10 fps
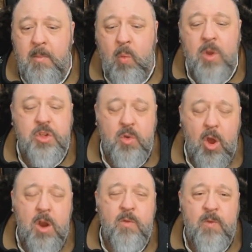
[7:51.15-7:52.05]
What you
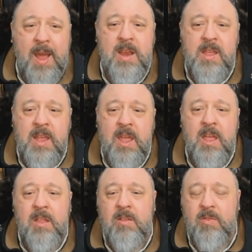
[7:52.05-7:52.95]
are fighting
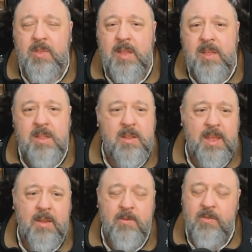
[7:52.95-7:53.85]
in, they tend to
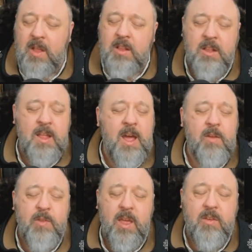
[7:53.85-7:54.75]
give a lot
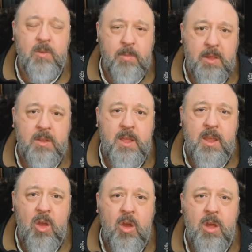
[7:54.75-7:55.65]
of
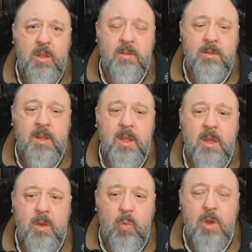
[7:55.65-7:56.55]
flexibility on
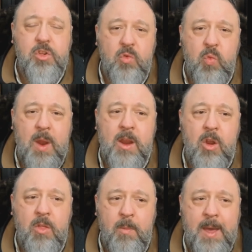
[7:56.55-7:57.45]
what you wear
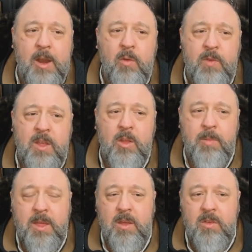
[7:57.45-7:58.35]
on the battlefield,
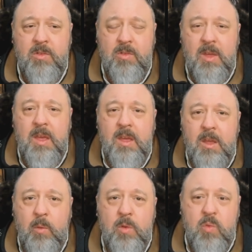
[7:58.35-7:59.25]
because
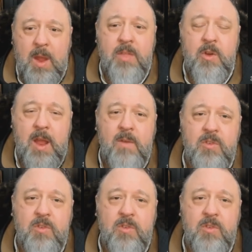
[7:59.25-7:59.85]
we'd rather have